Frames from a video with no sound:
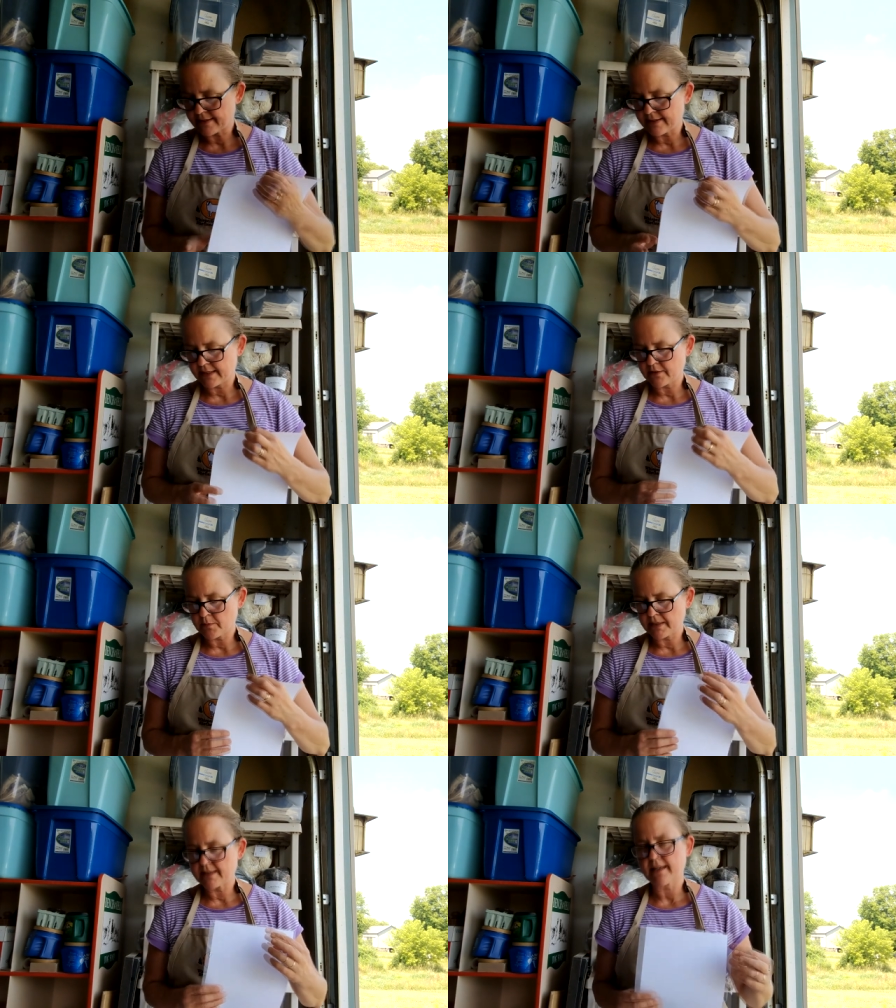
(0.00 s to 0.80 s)
is that gives
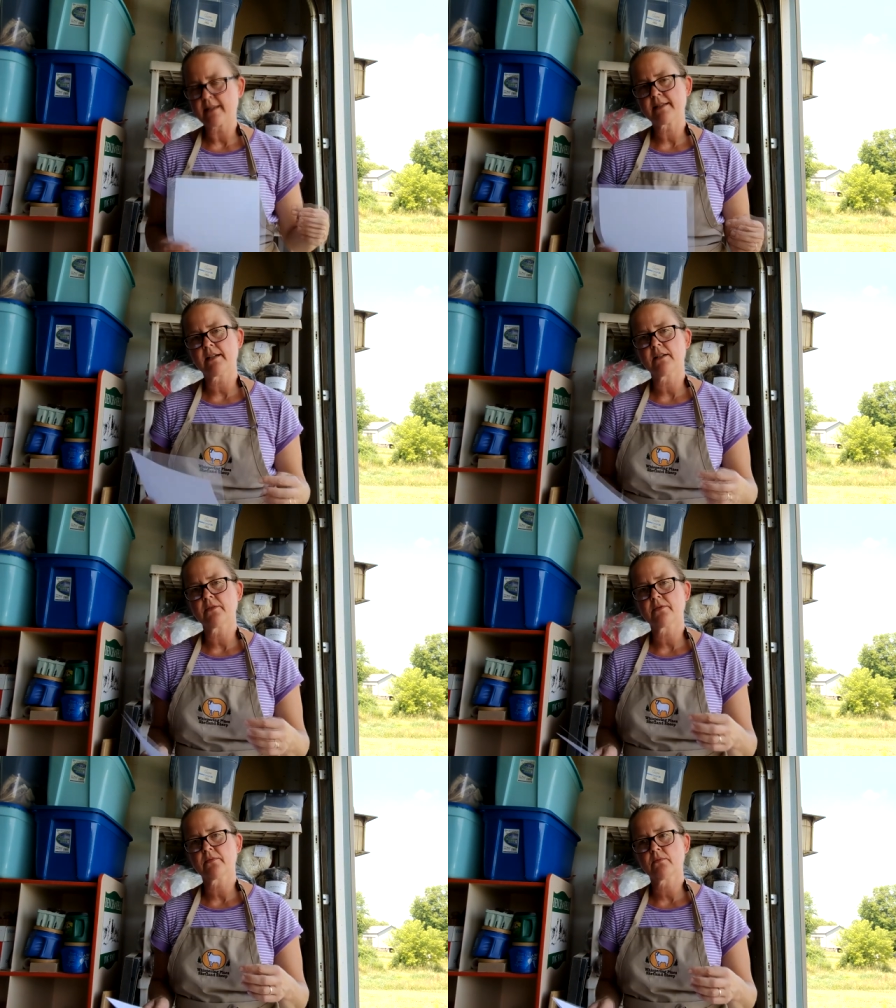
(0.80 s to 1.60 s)
me a sense
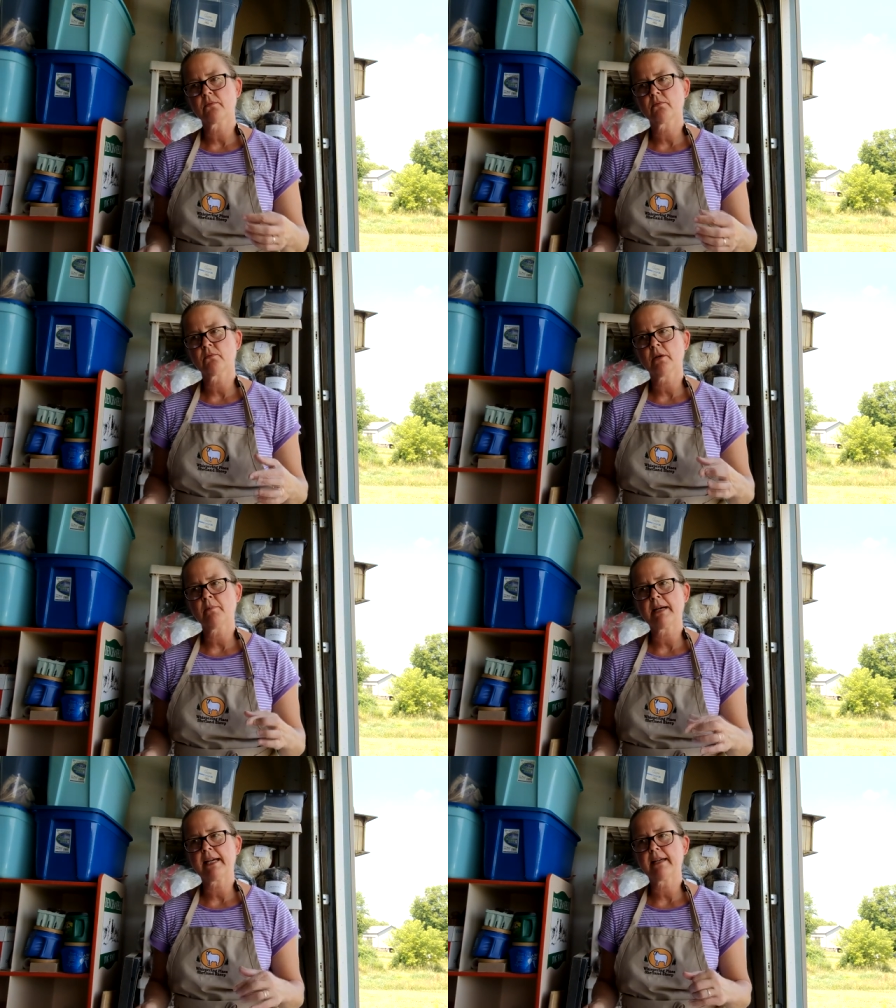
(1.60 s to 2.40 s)
of what
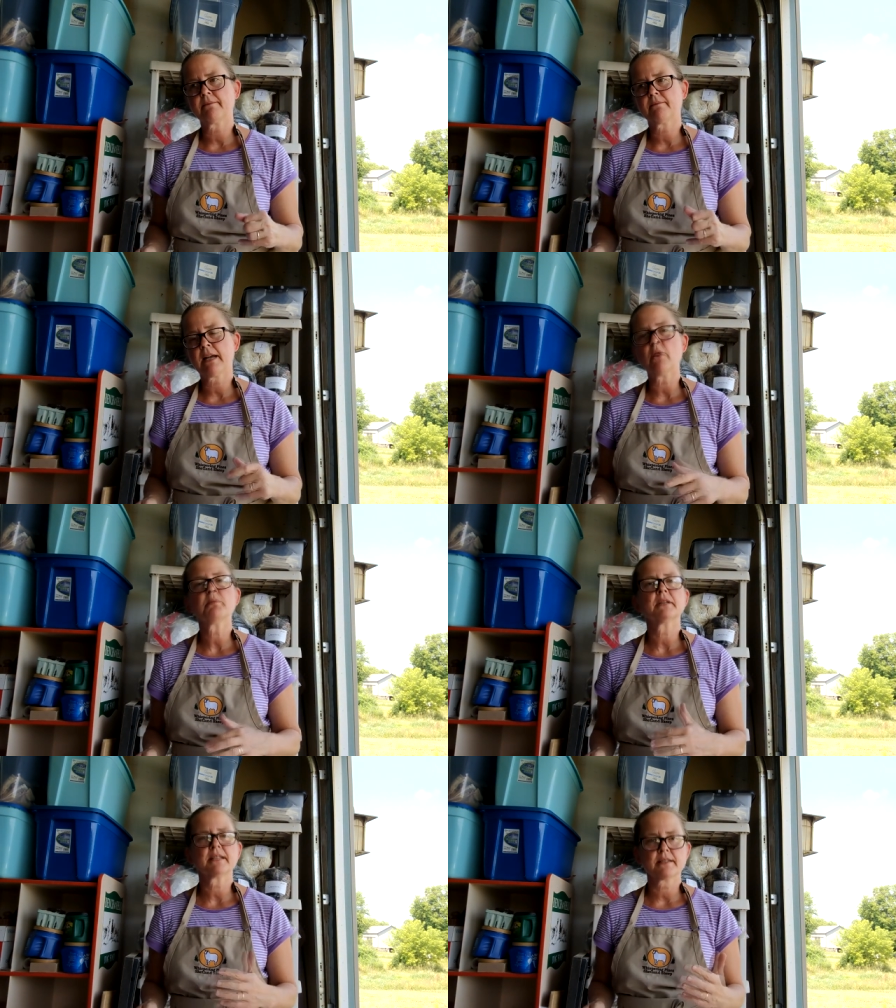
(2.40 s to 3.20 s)
my
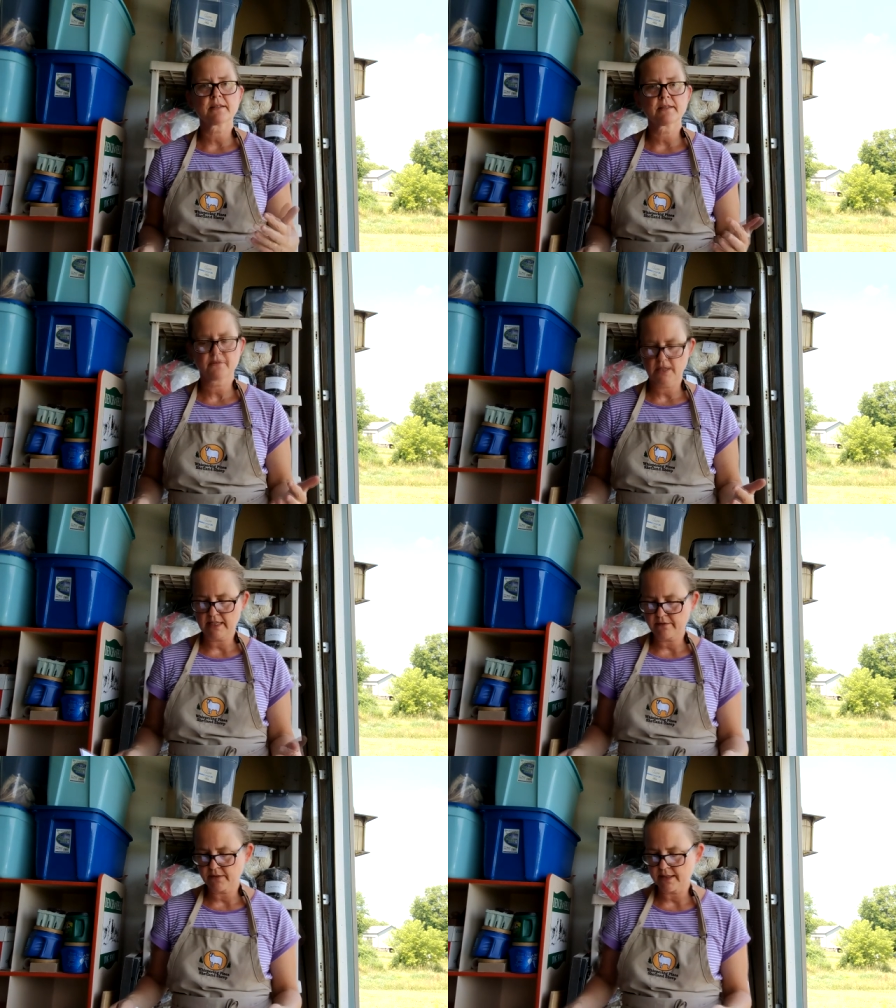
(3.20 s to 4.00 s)
output is for
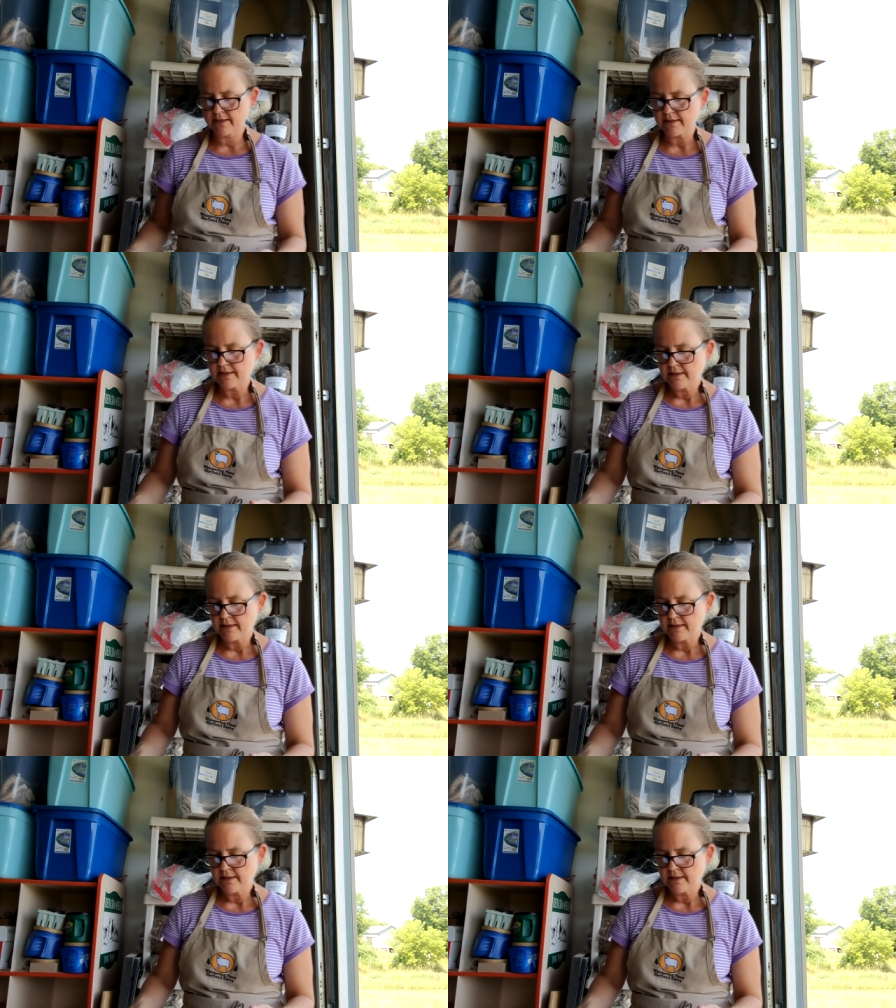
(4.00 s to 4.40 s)
that fleece.